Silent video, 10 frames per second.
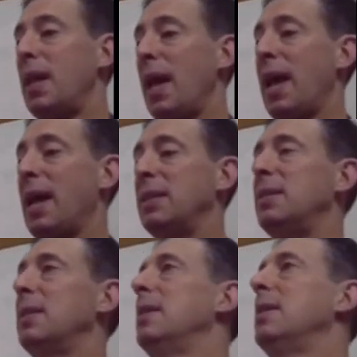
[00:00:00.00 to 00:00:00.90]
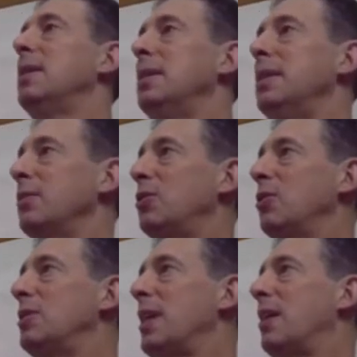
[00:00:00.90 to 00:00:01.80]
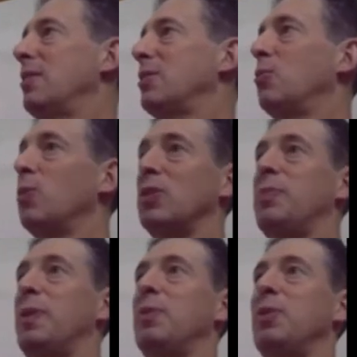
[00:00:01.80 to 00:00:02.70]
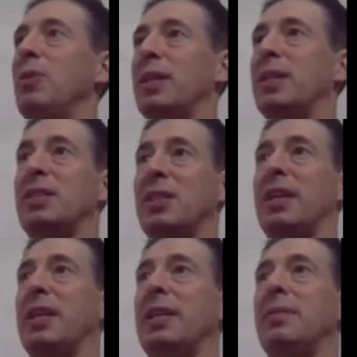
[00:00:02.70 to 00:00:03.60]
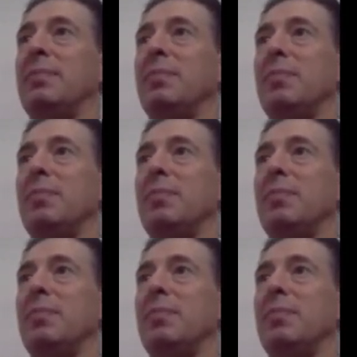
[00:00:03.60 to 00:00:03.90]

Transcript: And, you know, it turns out there's a world of people who like to study